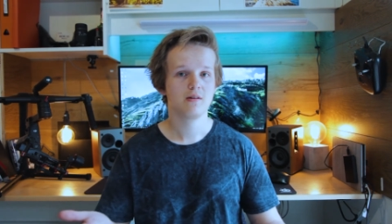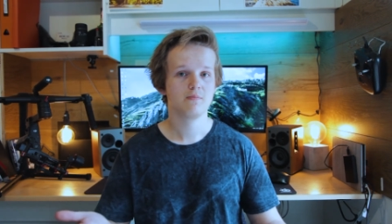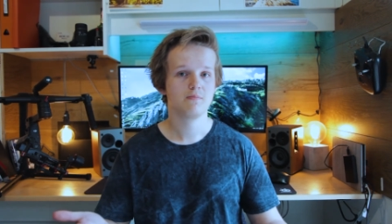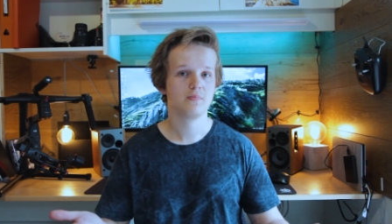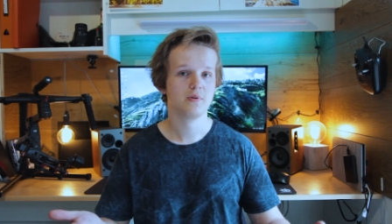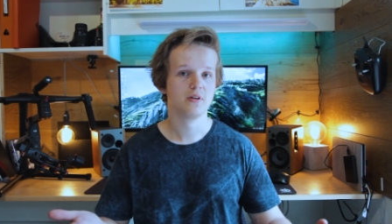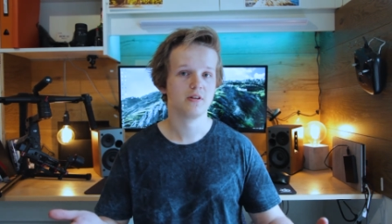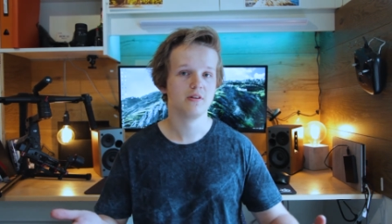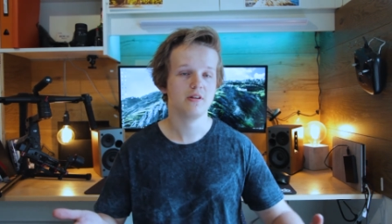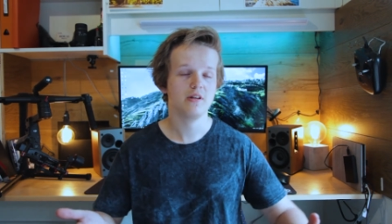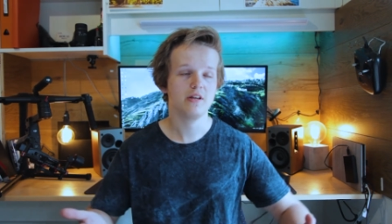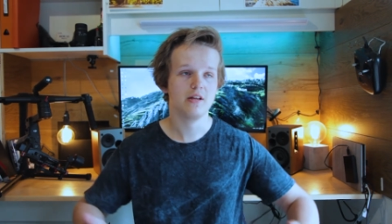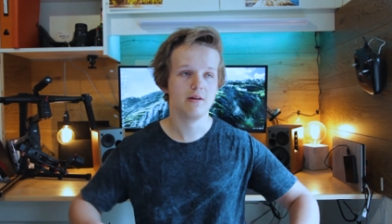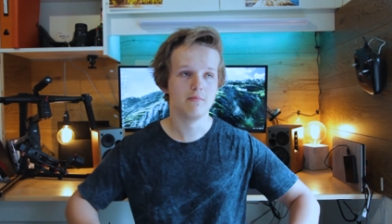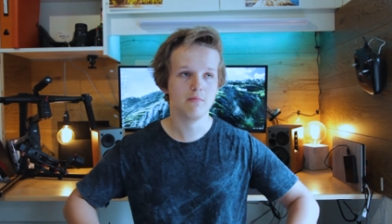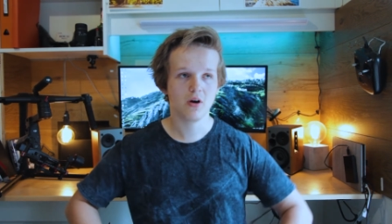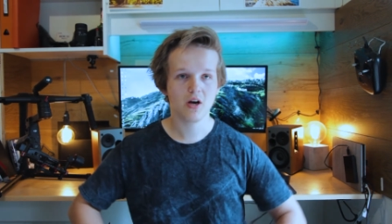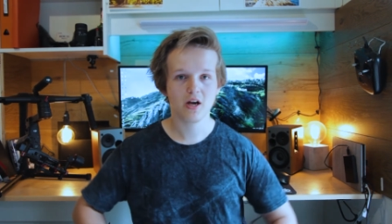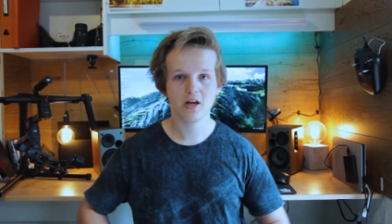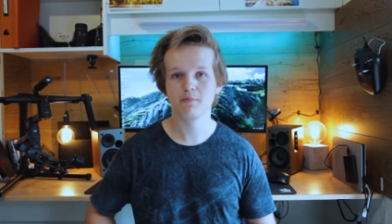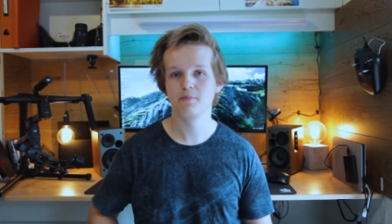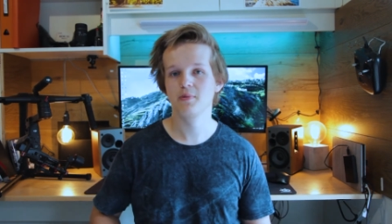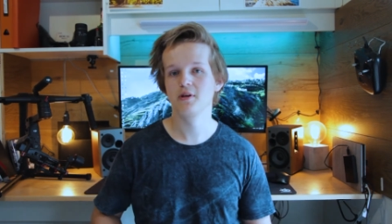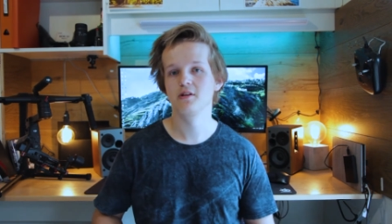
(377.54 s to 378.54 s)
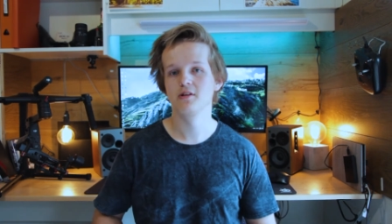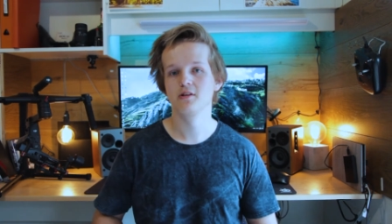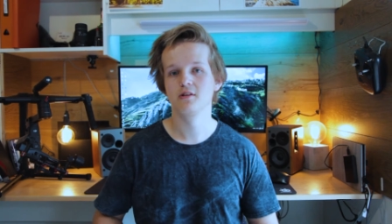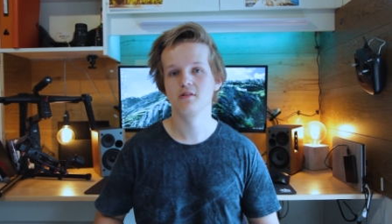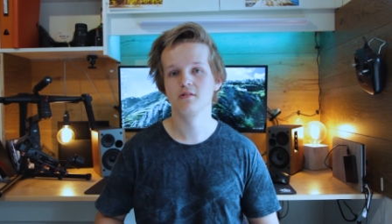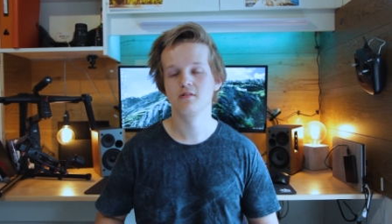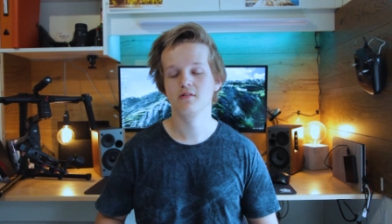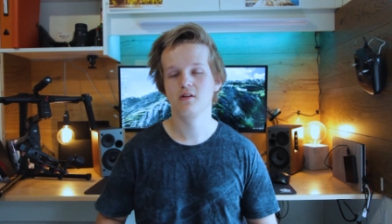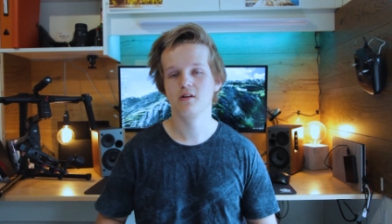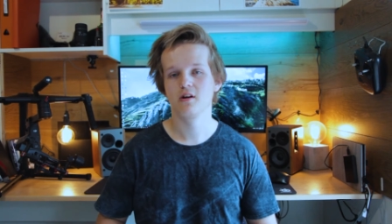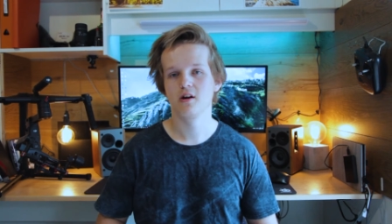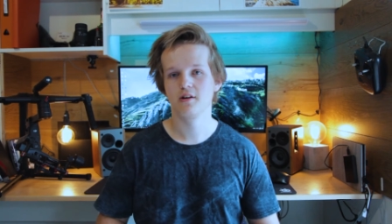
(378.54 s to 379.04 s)
But in my
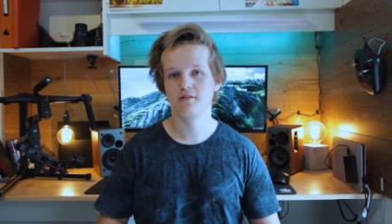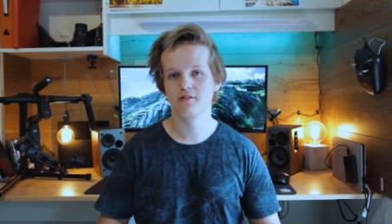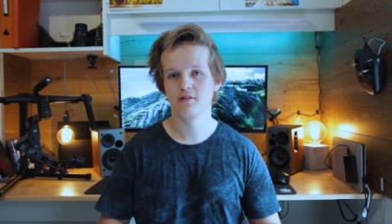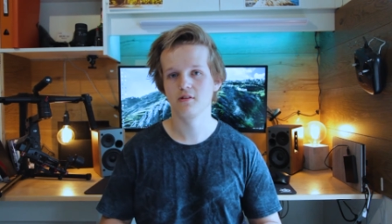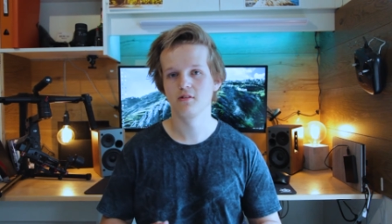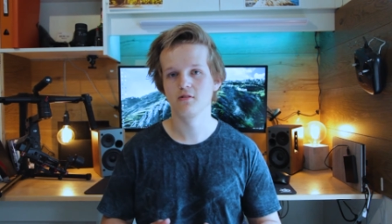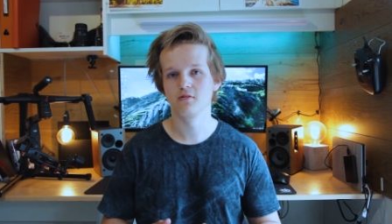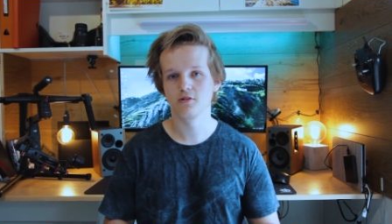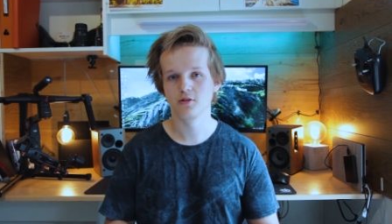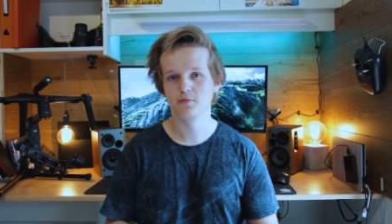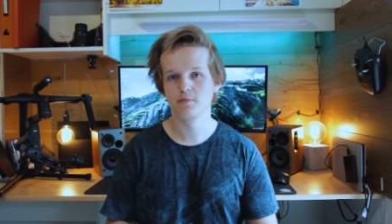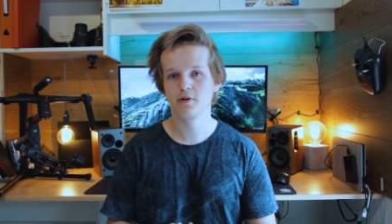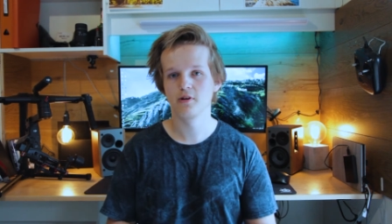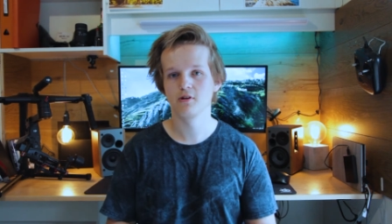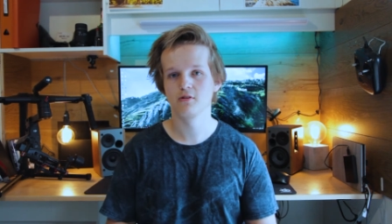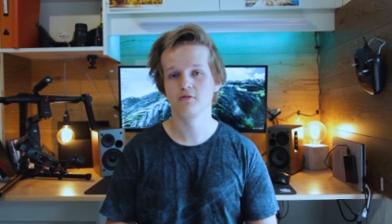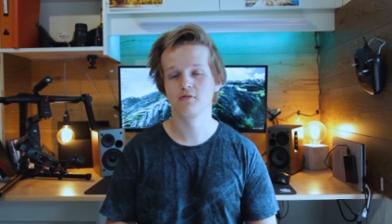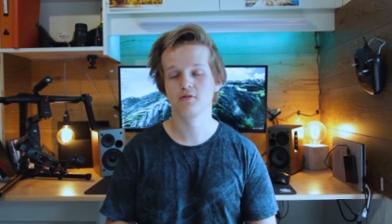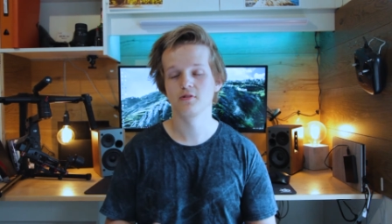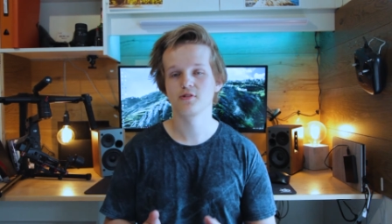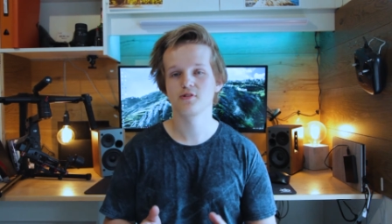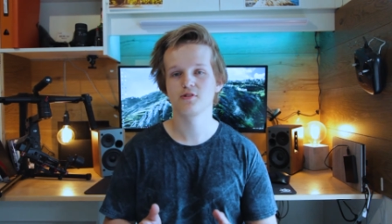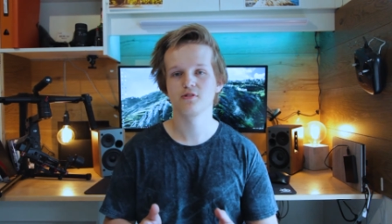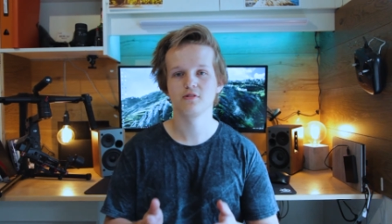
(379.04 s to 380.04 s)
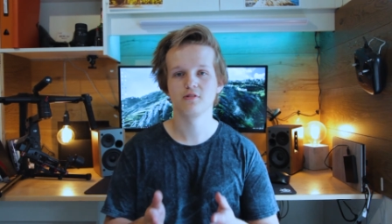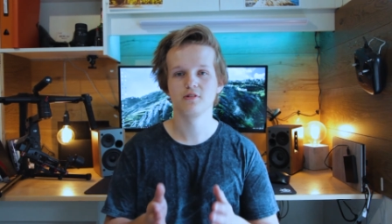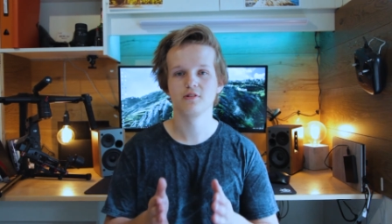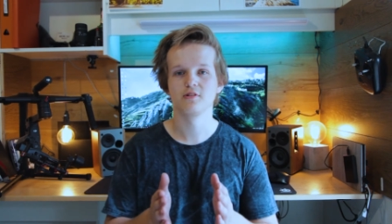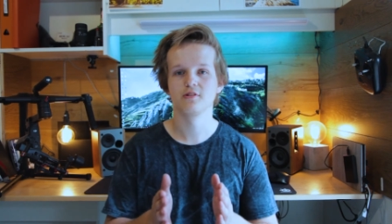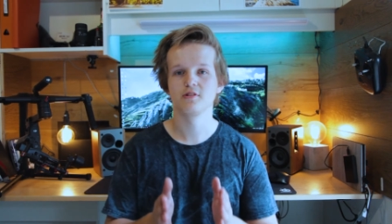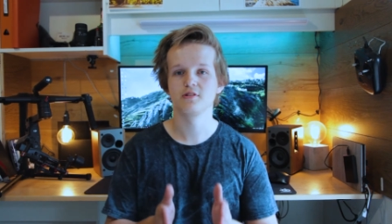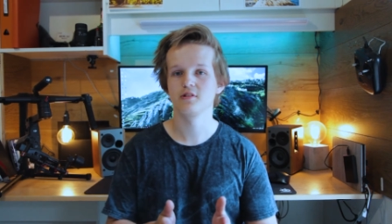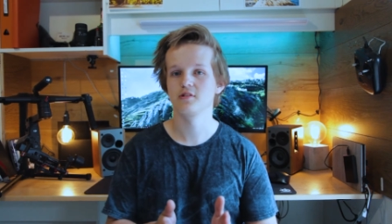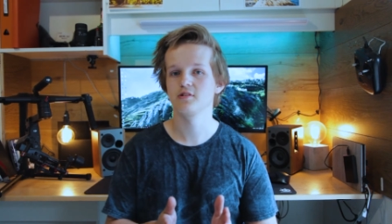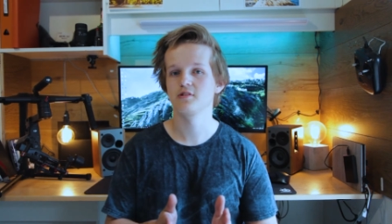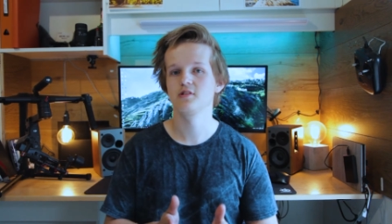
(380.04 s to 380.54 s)
opinion, I think it looks better if it's shot in
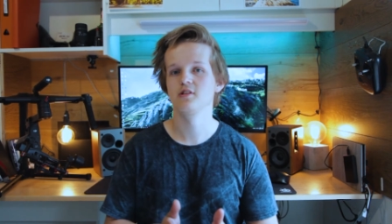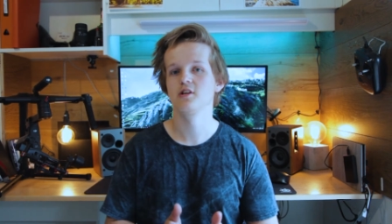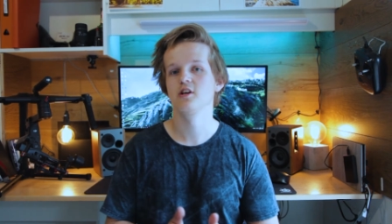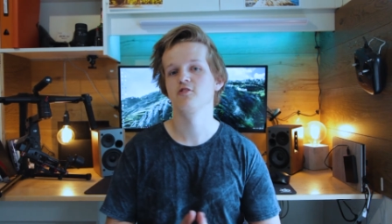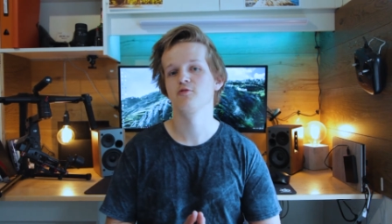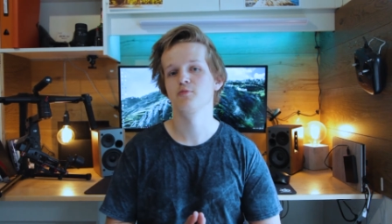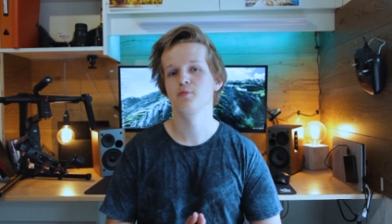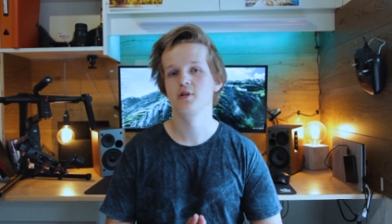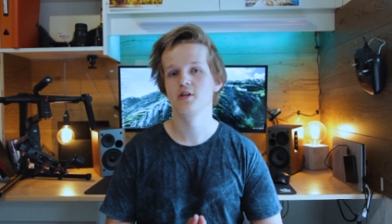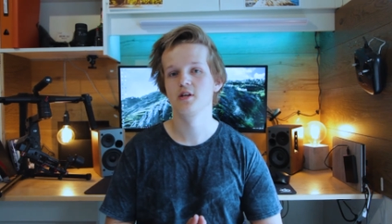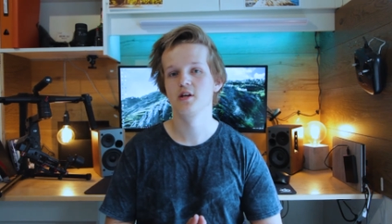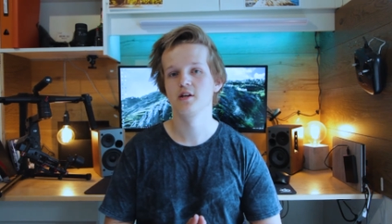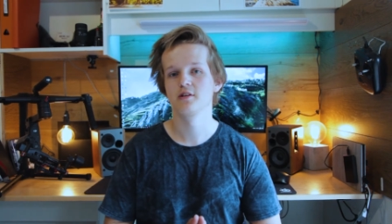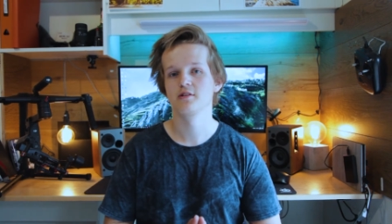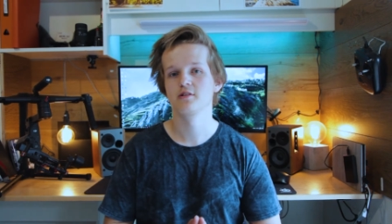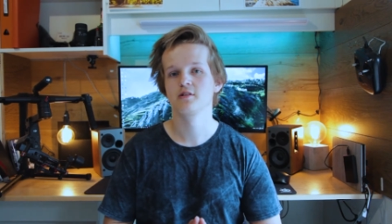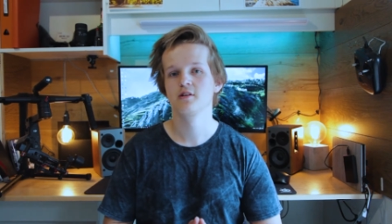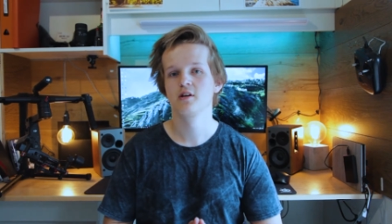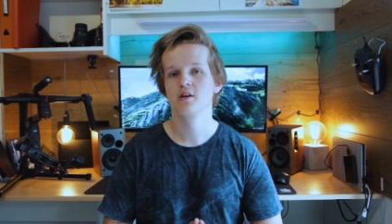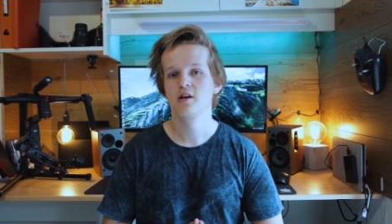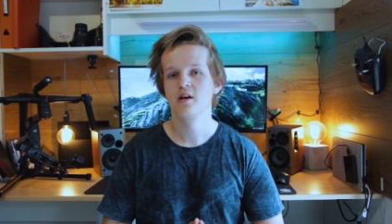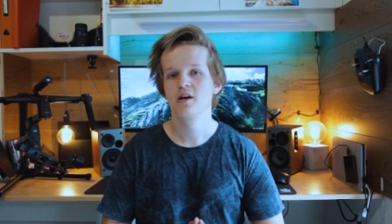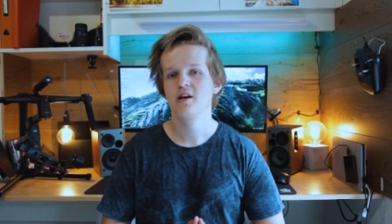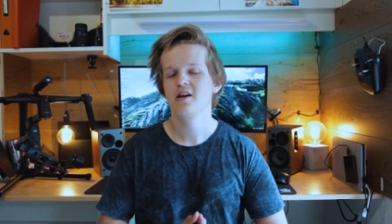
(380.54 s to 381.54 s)
60 FPS.